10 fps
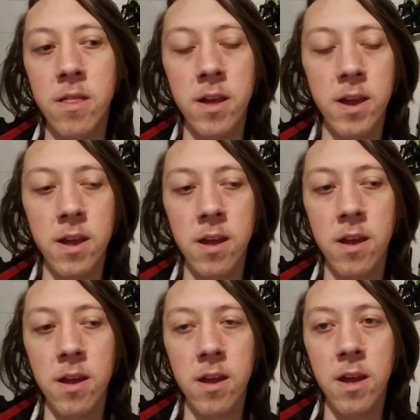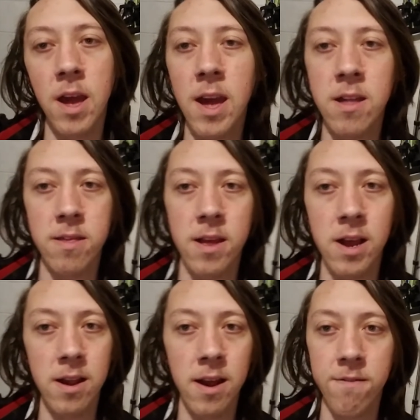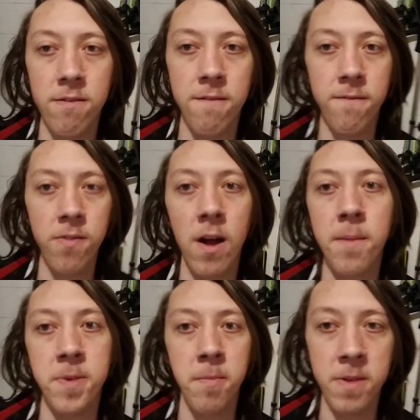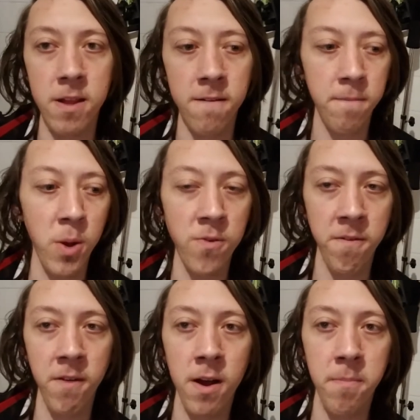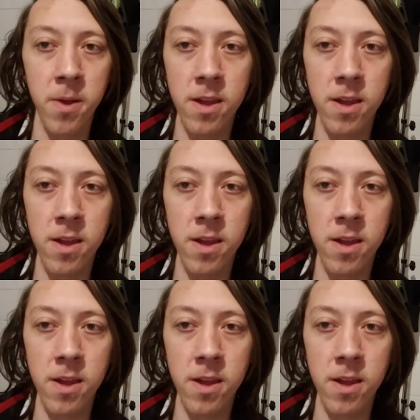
like hands that can actually flop some stuff post flop,